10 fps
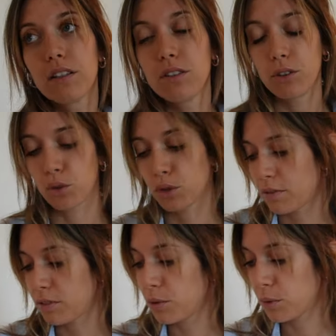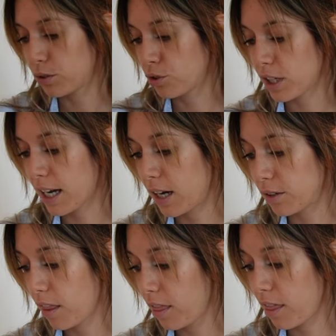You definitely want to check
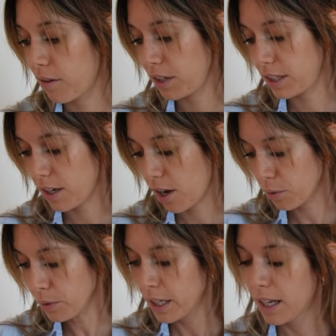out the video.